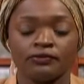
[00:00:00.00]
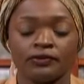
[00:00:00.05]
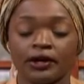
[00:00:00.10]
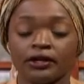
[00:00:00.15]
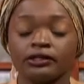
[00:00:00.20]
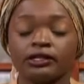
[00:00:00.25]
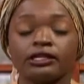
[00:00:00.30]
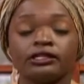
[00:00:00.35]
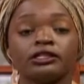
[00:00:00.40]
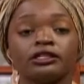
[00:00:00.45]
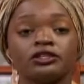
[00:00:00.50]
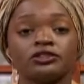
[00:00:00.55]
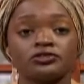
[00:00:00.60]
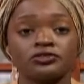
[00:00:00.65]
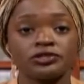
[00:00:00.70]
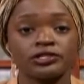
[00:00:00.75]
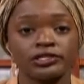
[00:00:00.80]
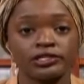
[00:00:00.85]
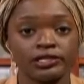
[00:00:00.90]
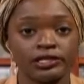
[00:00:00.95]
felt
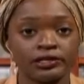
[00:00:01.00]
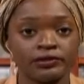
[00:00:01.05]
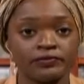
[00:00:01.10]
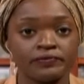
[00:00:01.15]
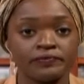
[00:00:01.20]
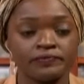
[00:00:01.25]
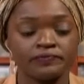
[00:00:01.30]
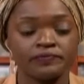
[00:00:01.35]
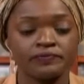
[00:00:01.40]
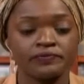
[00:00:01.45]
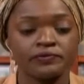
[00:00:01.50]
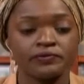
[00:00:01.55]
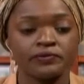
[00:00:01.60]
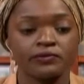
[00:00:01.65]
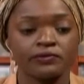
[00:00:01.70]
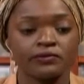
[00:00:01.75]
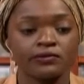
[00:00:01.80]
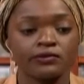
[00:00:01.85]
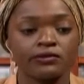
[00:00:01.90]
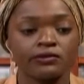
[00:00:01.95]
uninterested,
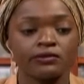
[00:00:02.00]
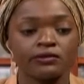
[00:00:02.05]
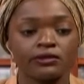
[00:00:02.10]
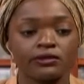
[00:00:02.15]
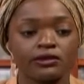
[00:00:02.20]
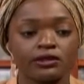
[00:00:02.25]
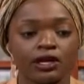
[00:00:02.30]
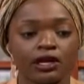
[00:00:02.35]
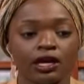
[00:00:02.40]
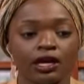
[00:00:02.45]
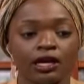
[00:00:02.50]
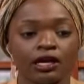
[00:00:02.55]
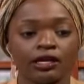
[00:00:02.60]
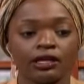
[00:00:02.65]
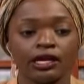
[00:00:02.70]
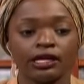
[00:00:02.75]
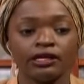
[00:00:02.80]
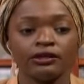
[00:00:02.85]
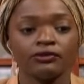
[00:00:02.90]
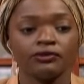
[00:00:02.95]

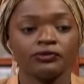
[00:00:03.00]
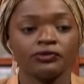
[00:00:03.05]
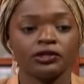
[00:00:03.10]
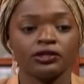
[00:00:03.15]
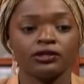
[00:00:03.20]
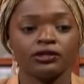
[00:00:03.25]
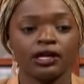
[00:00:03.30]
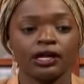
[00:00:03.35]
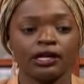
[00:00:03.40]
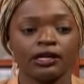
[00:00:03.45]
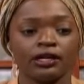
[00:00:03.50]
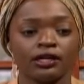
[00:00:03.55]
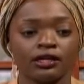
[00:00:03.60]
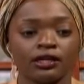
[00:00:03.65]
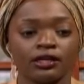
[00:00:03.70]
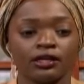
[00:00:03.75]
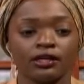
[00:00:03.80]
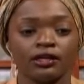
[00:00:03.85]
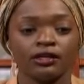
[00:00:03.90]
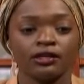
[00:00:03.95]
and I didn't feel
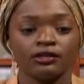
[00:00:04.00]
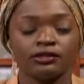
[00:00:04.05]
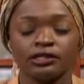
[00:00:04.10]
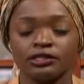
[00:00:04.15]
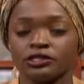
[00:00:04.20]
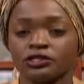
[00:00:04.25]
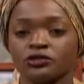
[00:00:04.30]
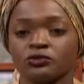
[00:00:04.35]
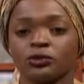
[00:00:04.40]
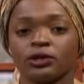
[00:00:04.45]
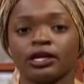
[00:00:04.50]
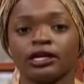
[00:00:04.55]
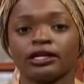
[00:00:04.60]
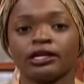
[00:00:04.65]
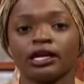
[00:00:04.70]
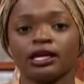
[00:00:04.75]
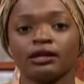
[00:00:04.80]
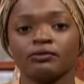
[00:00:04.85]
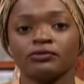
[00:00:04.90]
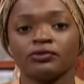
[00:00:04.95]
like this is what I
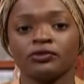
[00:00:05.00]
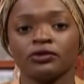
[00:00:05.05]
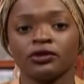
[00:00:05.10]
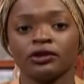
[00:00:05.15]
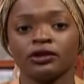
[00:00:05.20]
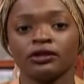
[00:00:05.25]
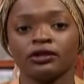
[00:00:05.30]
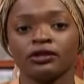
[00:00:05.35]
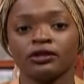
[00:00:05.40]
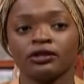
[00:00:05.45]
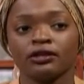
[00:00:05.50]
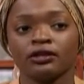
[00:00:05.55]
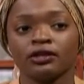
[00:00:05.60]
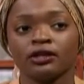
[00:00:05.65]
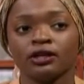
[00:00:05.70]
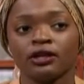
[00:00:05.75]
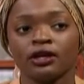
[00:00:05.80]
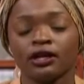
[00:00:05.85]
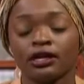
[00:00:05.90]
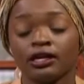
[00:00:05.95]
came for,
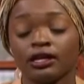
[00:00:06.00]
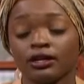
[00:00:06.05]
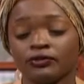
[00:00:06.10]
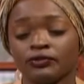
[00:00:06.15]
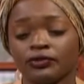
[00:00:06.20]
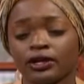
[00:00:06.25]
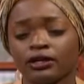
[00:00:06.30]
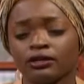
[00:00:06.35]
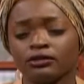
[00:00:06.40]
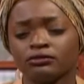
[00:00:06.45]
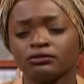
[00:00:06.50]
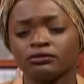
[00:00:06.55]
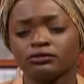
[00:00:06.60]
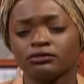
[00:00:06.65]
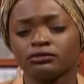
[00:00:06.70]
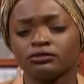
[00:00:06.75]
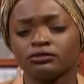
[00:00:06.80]
and I felt